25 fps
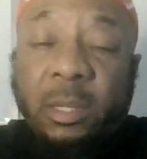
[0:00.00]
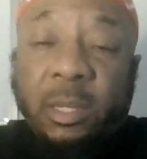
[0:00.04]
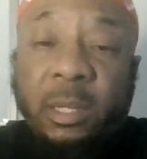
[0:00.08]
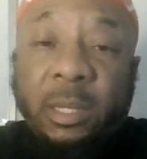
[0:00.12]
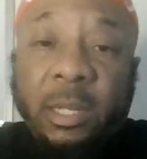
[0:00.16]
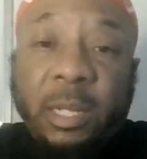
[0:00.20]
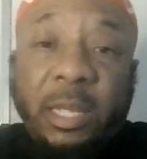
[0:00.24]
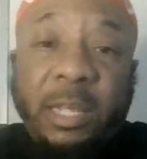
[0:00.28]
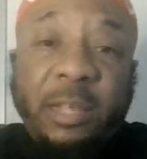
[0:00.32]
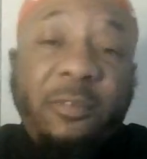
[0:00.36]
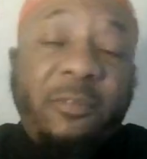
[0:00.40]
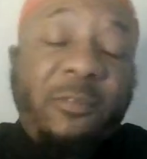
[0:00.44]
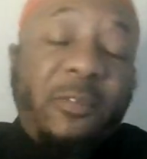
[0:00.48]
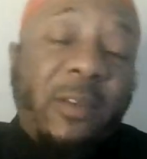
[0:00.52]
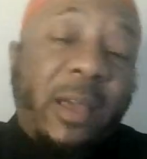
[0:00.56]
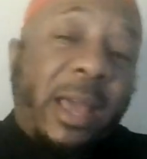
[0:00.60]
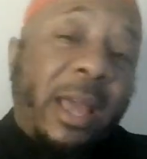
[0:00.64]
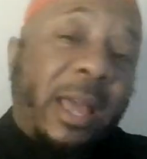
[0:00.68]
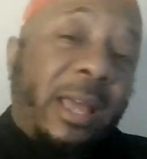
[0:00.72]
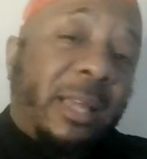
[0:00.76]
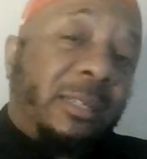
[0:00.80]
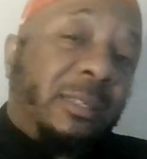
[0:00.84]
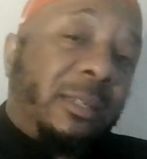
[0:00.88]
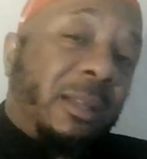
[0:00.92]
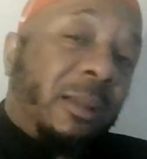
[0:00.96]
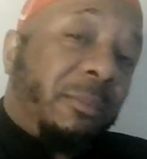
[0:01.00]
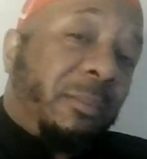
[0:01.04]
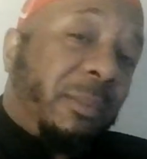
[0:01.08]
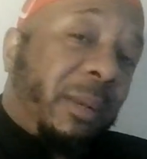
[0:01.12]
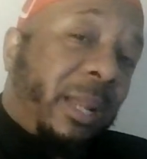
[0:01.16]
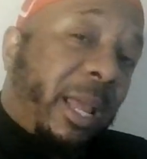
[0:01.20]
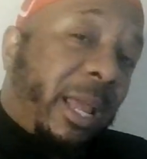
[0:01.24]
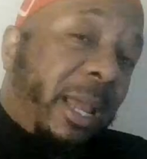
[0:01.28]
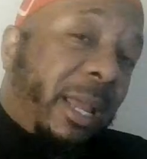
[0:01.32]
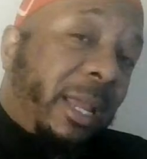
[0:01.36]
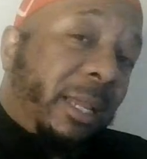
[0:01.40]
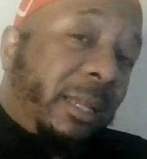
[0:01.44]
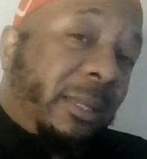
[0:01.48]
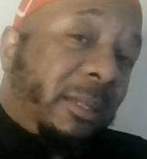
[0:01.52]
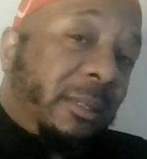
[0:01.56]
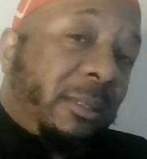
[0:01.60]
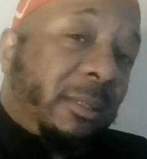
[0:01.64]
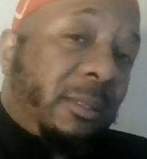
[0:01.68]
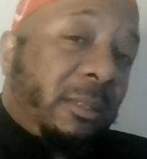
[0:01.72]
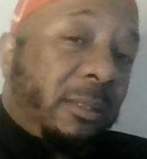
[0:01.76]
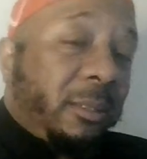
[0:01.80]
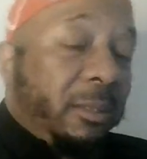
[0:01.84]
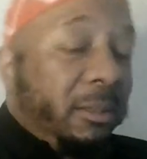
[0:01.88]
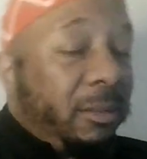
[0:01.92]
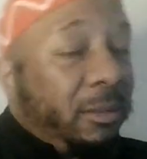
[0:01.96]
He fast some
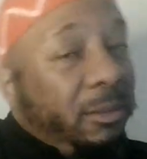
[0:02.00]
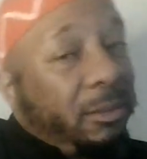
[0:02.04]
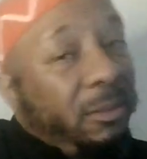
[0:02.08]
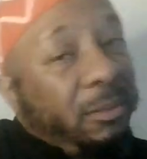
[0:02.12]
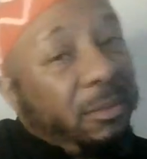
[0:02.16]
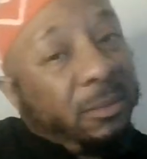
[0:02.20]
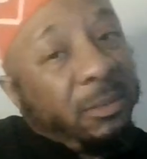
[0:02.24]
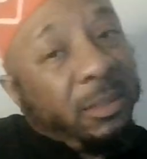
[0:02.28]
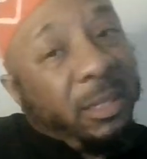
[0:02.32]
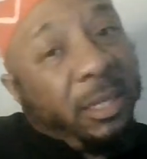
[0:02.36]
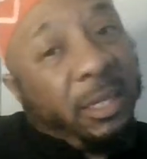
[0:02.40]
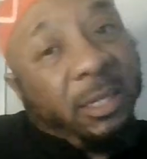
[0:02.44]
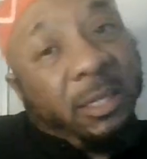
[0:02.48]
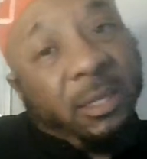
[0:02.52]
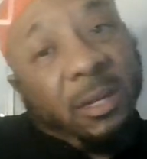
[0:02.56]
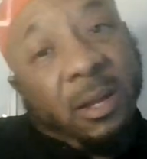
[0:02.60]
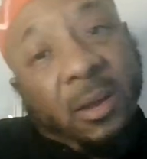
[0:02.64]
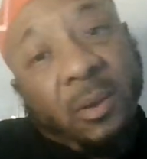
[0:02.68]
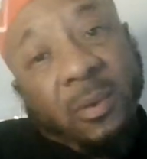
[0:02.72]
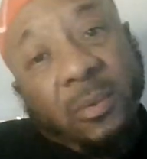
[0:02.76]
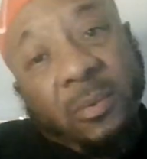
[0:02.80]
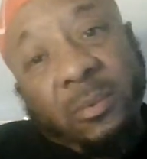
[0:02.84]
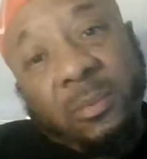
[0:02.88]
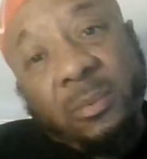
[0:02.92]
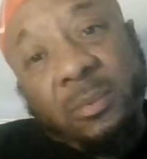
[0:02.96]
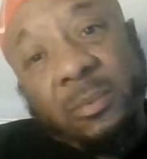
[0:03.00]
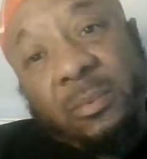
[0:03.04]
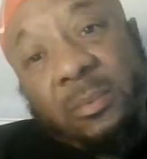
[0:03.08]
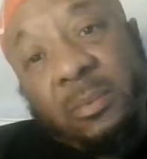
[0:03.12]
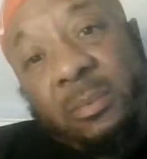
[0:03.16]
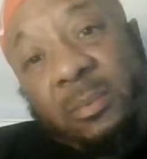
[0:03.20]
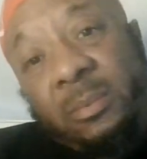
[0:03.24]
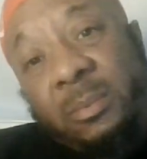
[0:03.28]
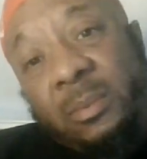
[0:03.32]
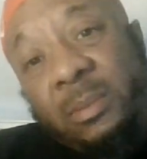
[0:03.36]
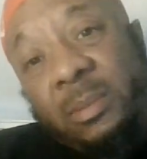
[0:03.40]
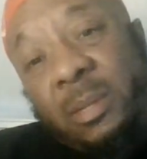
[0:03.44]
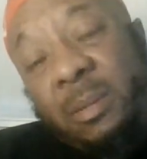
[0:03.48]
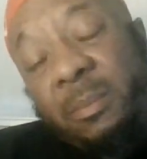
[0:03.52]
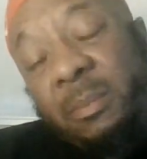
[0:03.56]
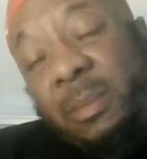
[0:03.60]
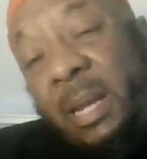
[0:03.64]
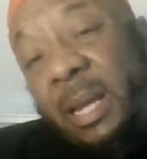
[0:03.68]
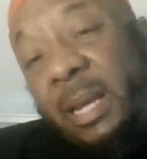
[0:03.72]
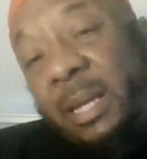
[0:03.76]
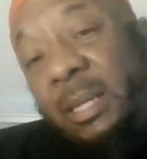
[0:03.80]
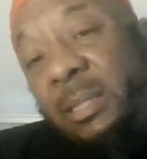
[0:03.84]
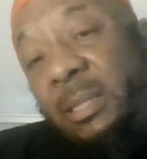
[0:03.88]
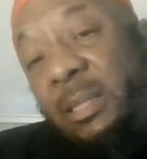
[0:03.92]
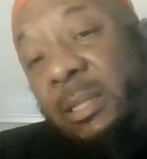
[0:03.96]
days, he don't. Some
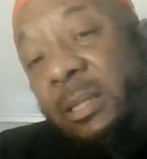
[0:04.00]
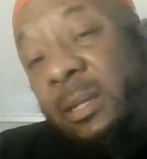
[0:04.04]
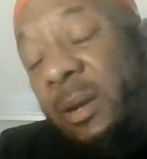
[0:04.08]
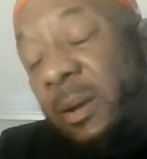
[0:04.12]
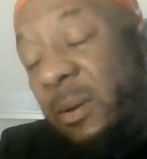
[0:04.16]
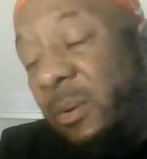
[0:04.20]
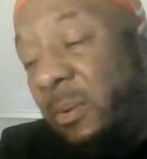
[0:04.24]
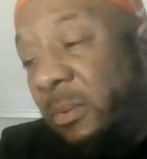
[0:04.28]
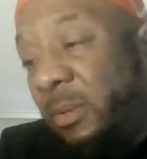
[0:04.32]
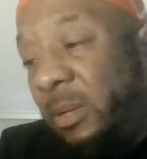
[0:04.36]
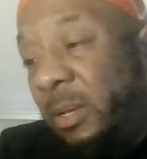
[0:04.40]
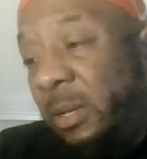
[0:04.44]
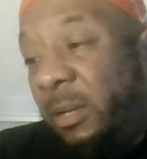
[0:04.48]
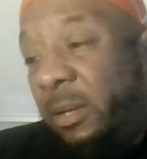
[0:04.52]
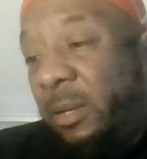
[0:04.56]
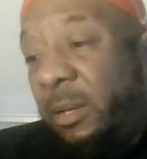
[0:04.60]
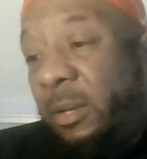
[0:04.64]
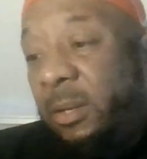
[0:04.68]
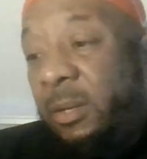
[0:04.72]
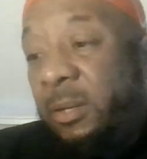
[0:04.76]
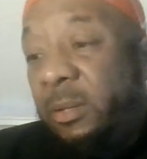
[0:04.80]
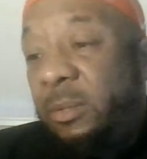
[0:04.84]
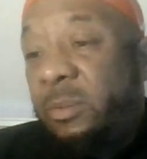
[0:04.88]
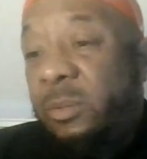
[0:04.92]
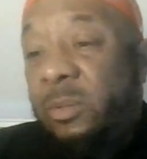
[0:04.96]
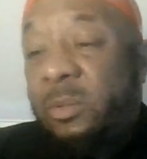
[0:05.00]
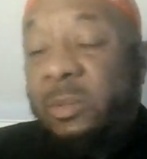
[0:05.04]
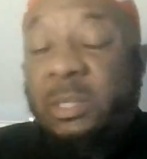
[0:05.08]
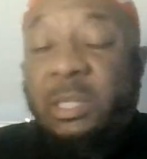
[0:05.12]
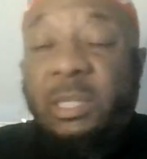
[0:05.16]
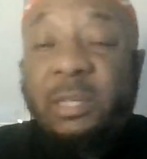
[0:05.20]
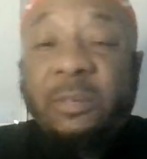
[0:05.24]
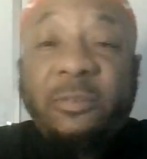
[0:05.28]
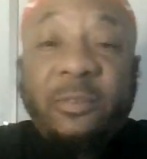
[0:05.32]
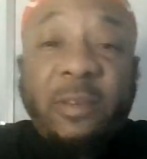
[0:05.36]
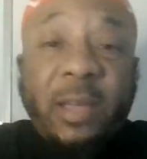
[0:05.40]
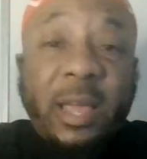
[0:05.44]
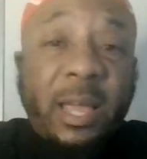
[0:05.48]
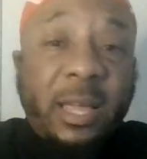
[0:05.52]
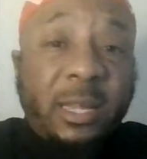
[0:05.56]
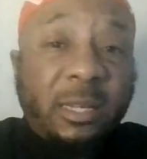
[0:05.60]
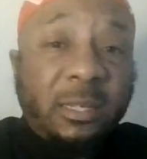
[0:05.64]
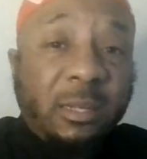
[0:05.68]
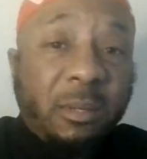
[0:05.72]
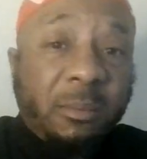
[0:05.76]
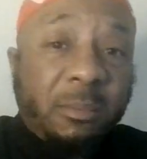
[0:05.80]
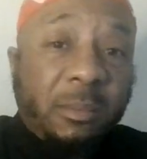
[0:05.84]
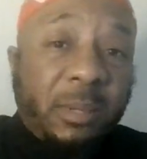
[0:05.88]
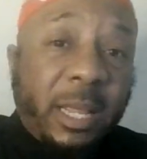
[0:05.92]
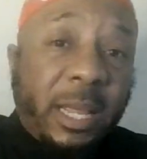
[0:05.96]
days he don't. So she
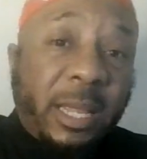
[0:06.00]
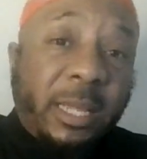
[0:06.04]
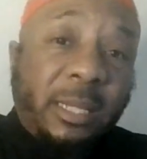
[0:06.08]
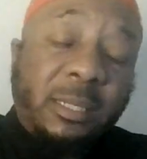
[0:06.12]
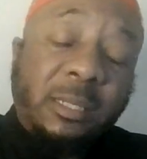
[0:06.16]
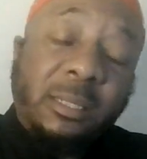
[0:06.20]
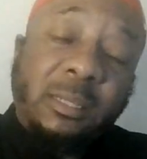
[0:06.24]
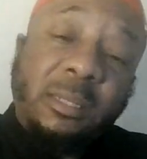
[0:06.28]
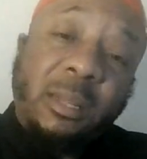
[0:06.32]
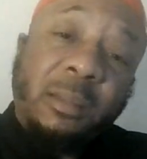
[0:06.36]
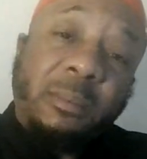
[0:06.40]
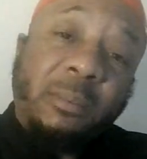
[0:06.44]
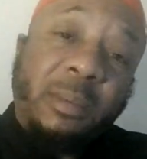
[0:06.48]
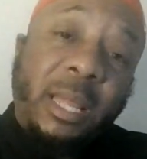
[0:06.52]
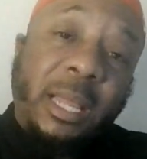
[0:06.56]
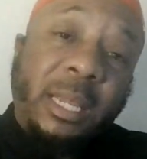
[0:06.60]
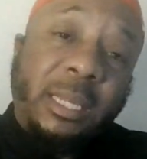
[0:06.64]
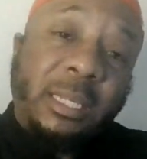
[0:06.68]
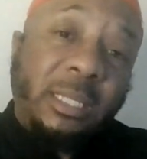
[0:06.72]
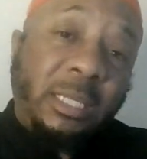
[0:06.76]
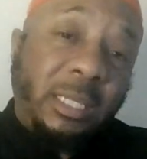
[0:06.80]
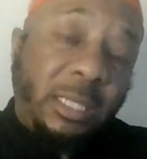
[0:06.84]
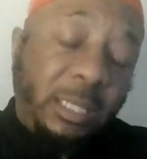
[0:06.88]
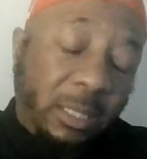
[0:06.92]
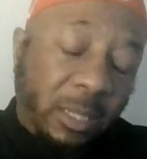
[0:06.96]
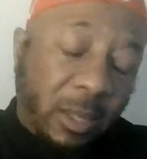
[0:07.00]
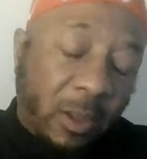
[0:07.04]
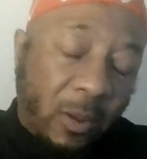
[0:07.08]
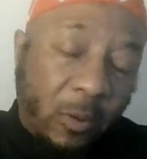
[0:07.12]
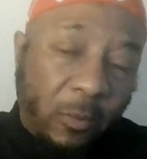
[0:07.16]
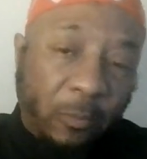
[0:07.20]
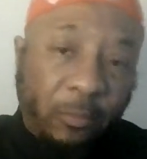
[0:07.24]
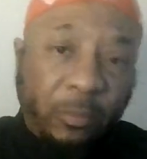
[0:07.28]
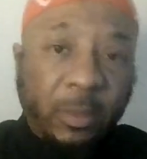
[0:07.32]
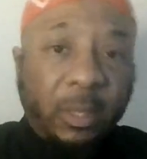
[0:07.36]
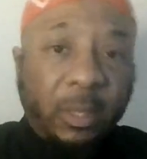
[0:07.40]
fast some days and some days she don't.